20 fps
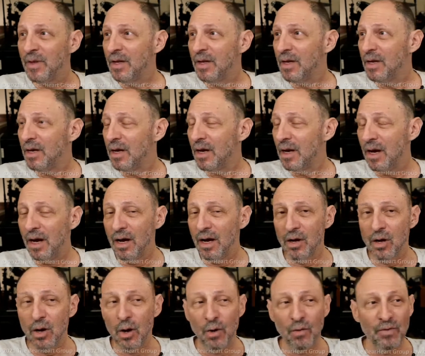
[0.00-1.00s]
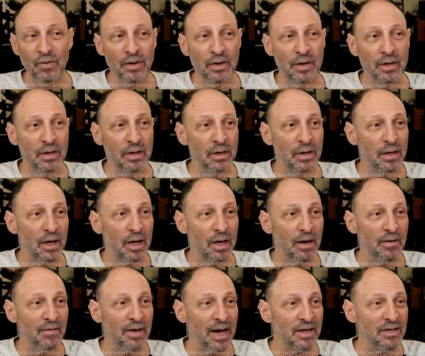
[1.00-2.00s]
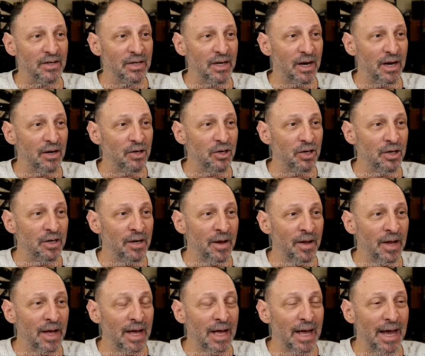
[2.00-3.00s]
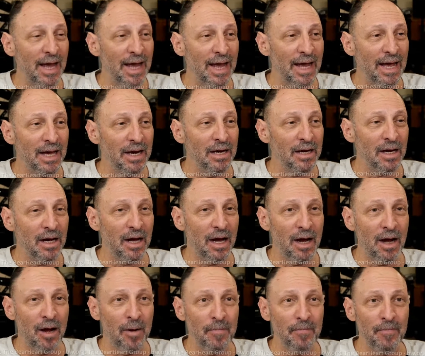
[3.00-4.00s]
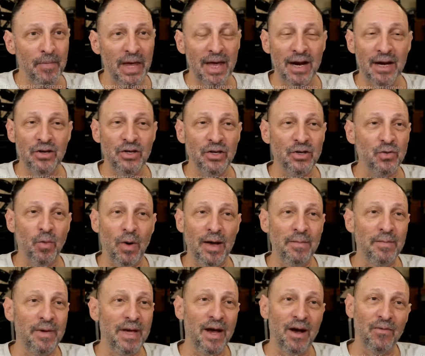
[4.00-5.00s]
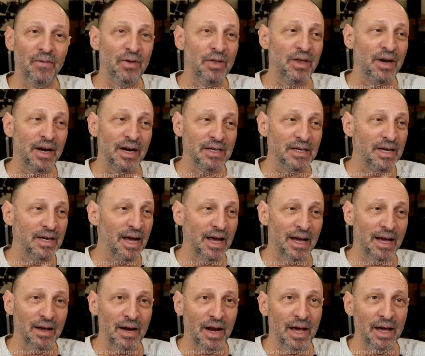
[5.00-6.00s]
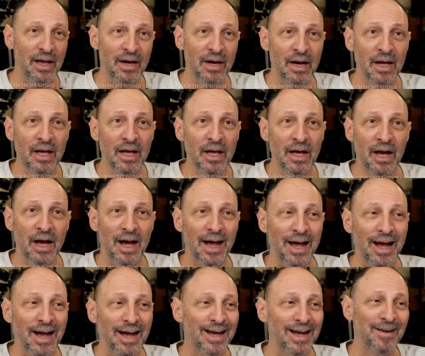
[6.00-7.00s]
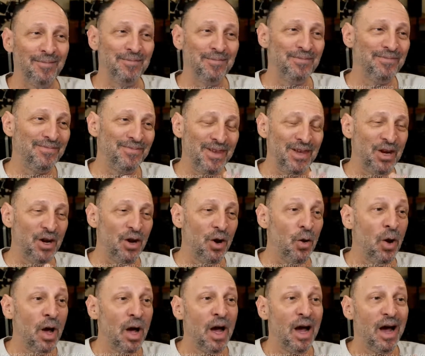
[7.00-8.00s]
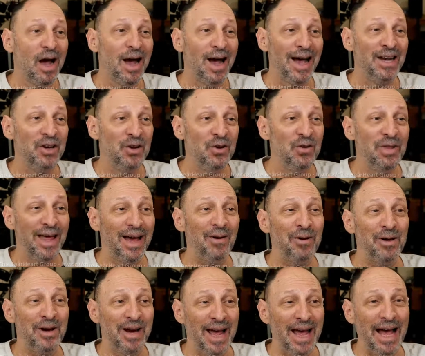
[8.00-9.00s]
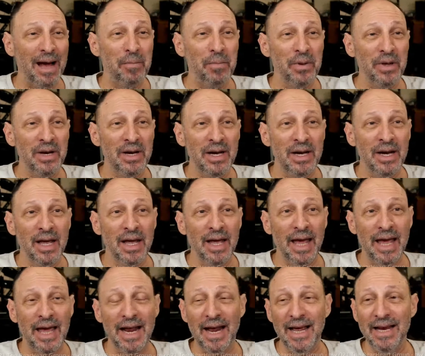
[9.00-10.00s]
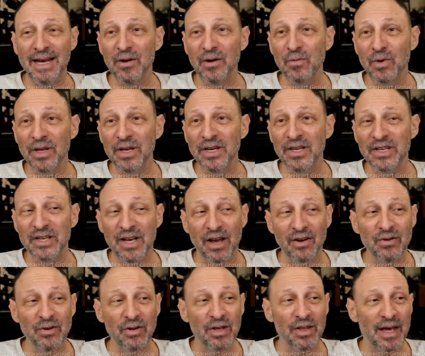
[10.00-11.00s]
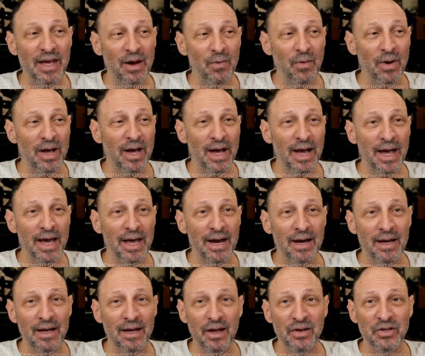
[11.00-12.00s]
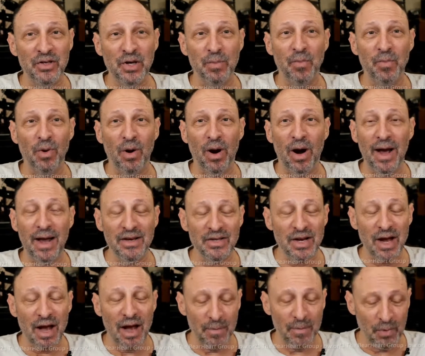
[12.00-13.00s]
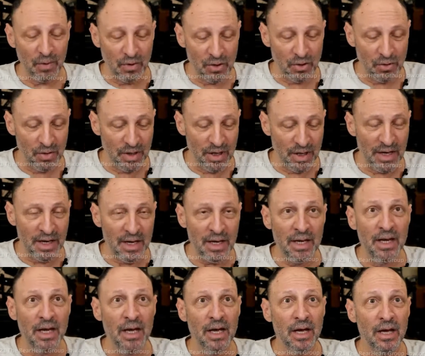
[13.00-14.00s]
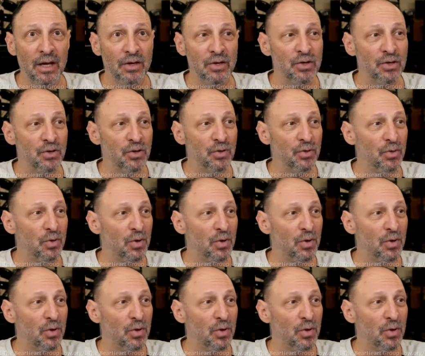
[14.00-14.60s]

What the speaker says: COVID vaccination, and it just wiped me out for the next day. And I knew that would happen, and I didn't really schedule it that way. I had a surprise opportunity to